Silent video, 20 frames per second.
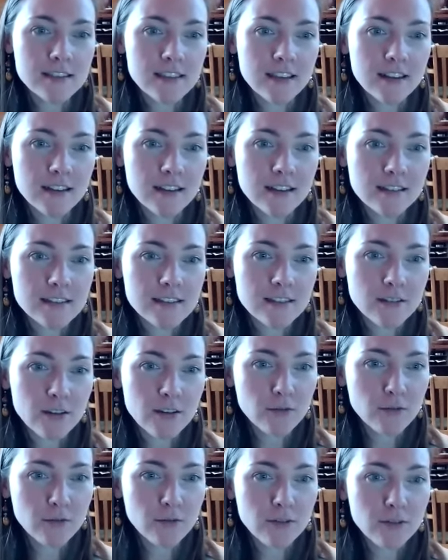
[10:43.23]
That it's
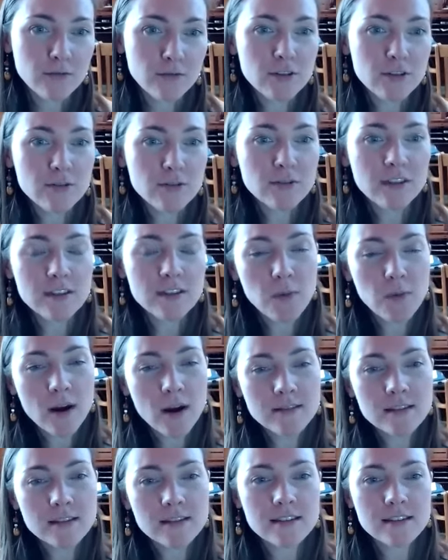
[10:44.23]
you you do these
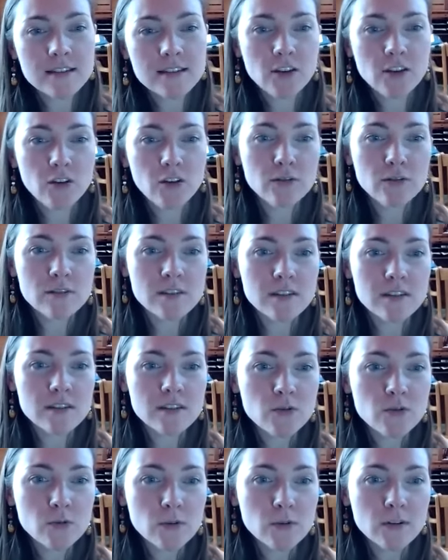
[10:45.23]
processes and you use these
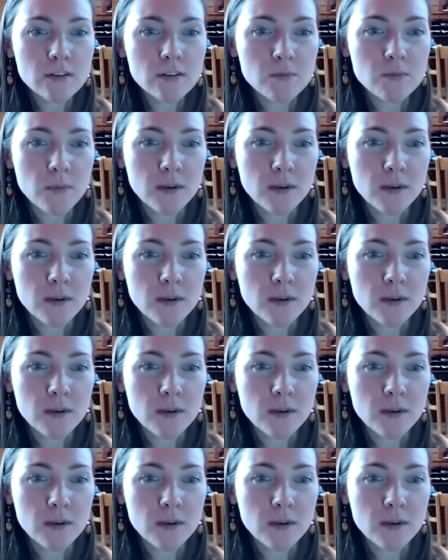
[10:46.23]
tools,